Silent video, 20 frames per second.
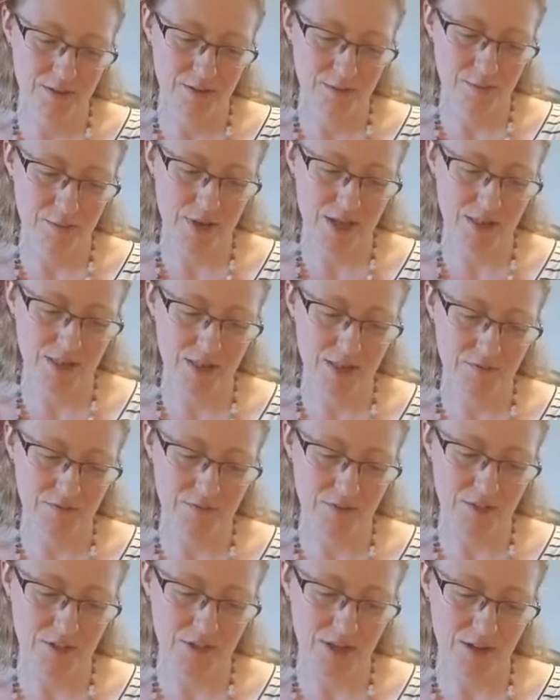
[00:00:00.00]
make love
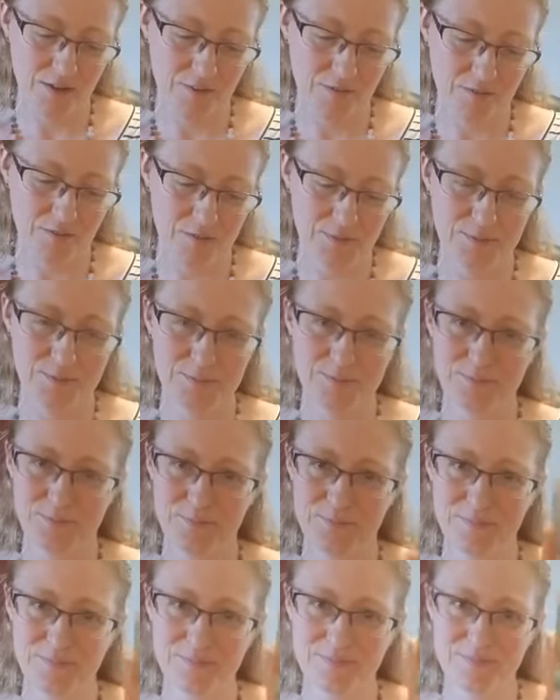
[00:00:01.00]
to life.
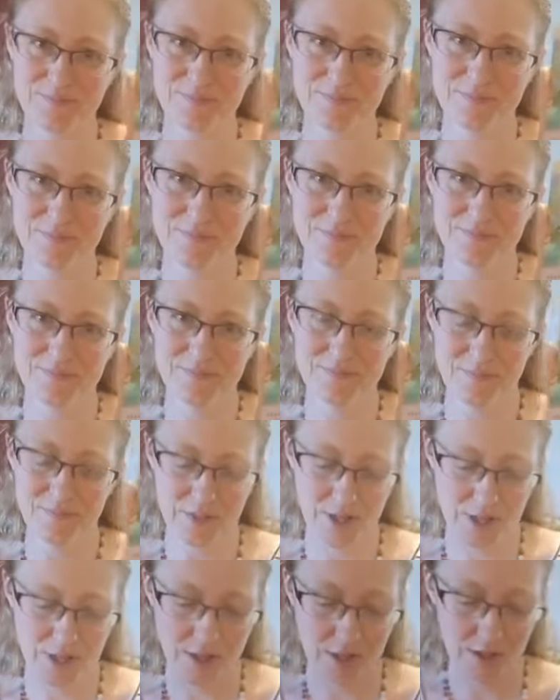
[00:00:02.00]
So
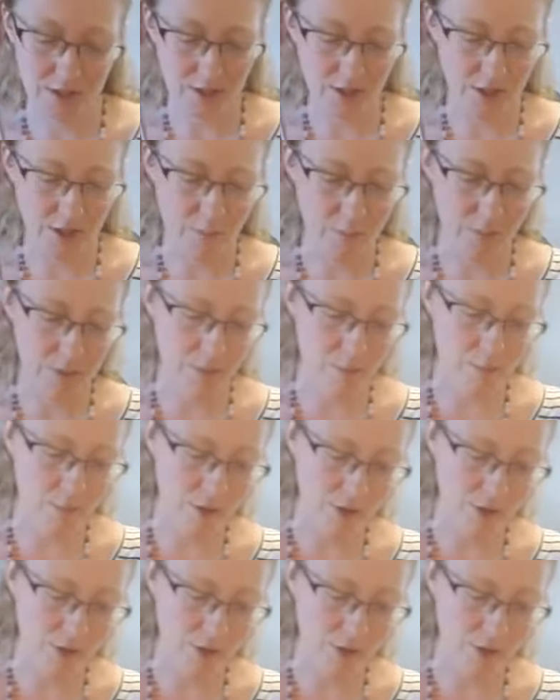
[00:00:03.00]
I'm going to look it up in the book